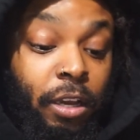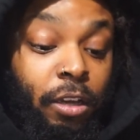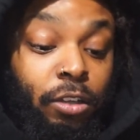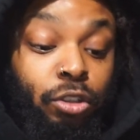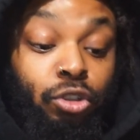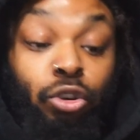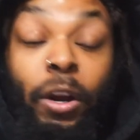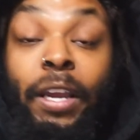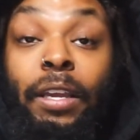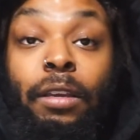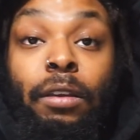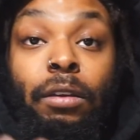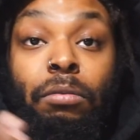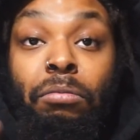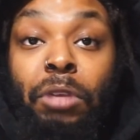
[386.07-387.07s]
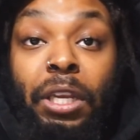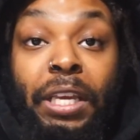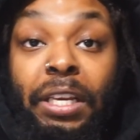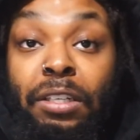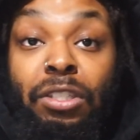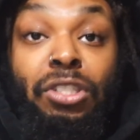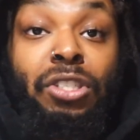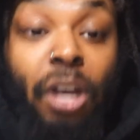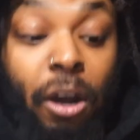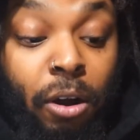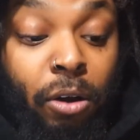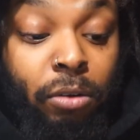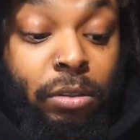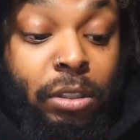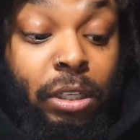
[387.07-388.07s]
Drake leaked
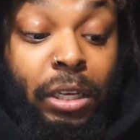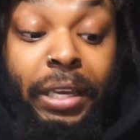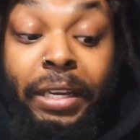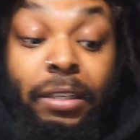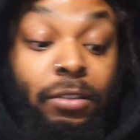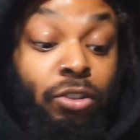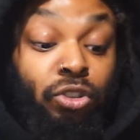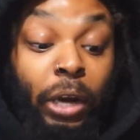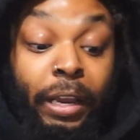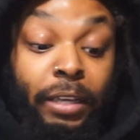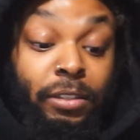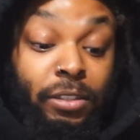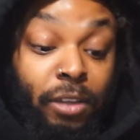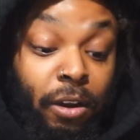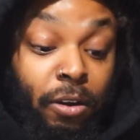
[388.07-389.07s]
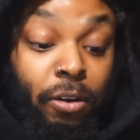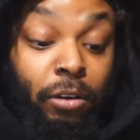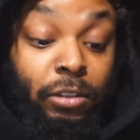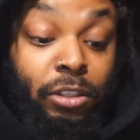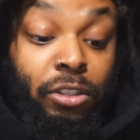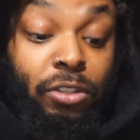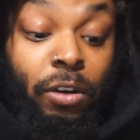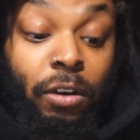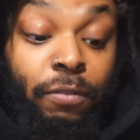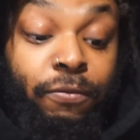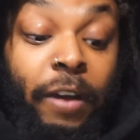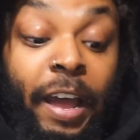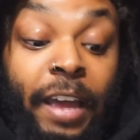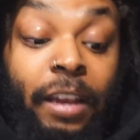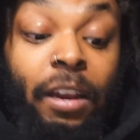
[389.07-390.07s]
songs, leaked Drake songs,
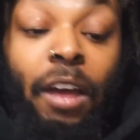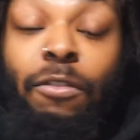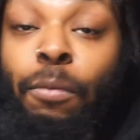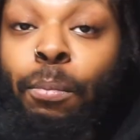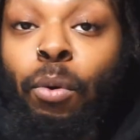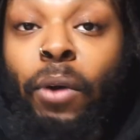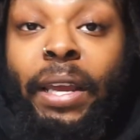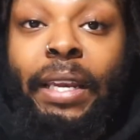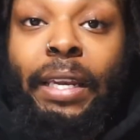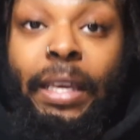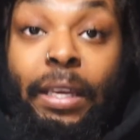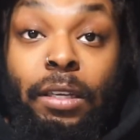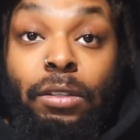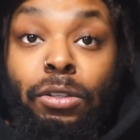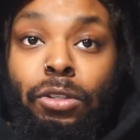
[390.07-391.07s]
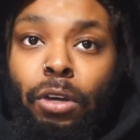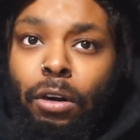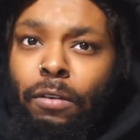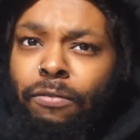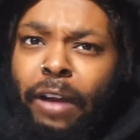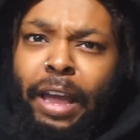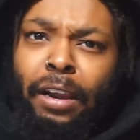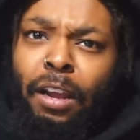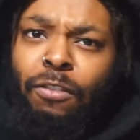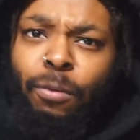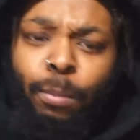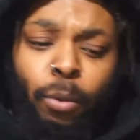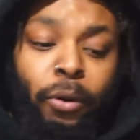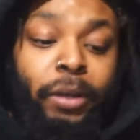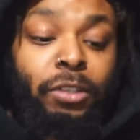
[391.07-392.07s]
Certified Lover Boy leak, Certified Lover
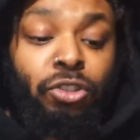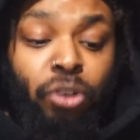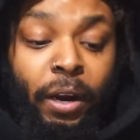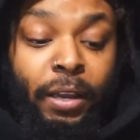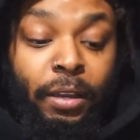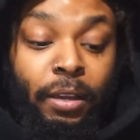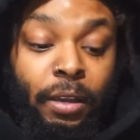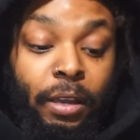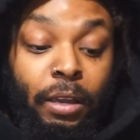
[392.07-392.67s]
Boy Drake,